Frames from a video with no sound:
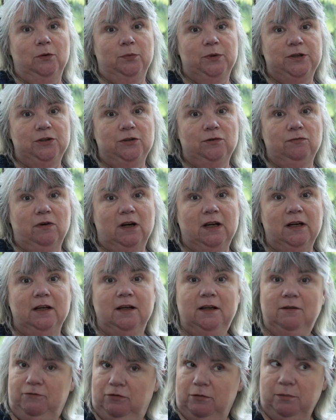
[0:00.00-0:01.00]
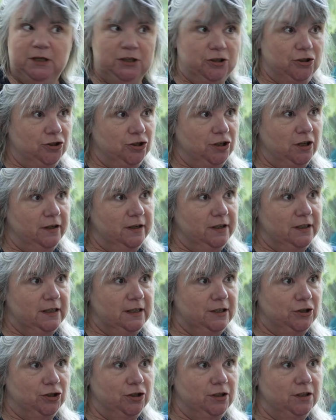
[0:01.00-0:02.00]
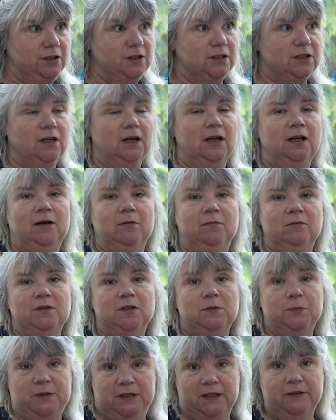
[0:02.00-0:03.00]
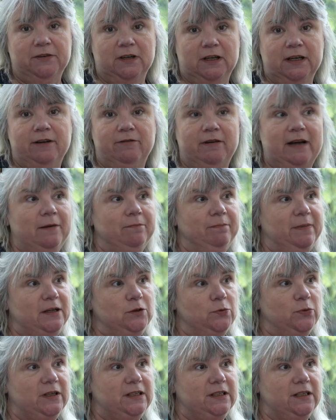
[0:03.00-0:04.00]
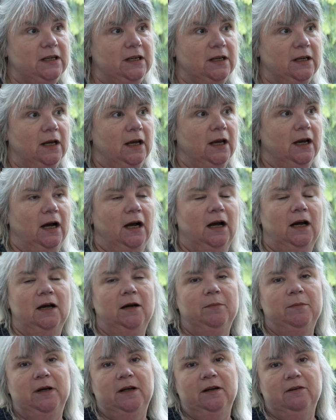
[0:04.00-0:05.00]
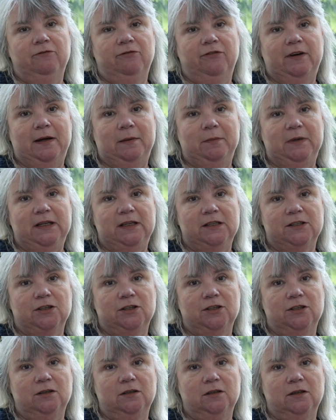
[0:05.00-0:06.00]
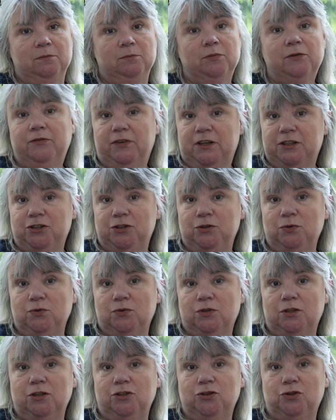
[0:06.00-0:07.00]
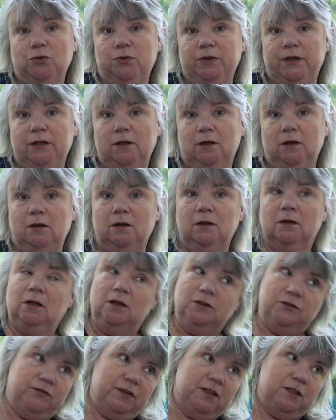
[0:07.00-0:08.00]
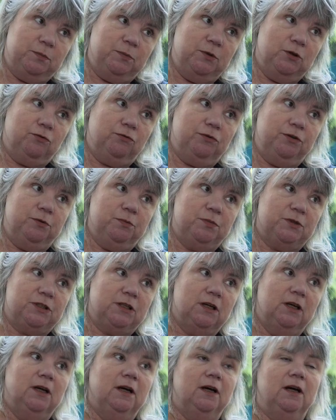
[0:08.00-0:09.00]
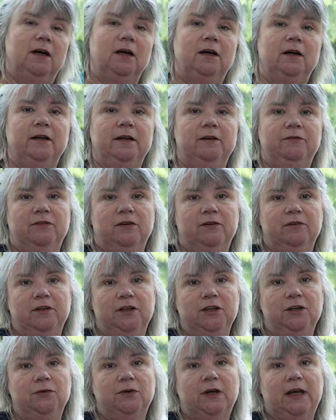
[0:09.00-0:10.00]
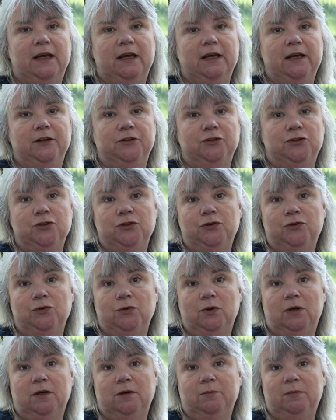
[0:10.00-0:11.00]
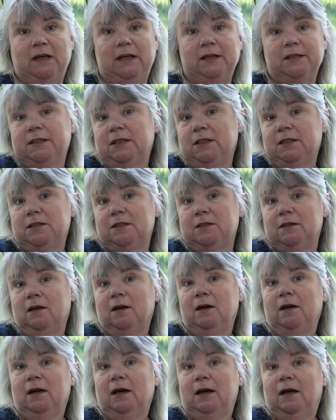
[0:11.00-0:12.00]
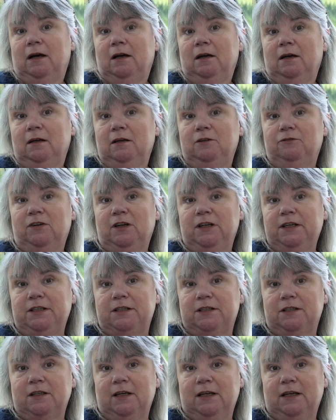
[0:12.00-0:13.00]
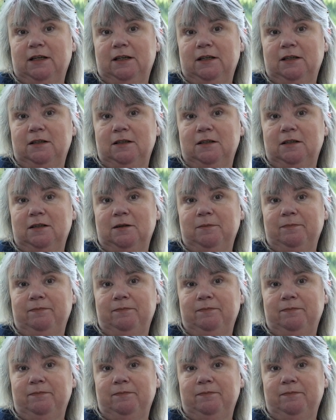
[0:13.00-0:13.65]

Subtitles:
we do run information sharing sessions specifically around bedwetting, and families and professionals can join our closed Facebook groups if they're in the UK to access advice and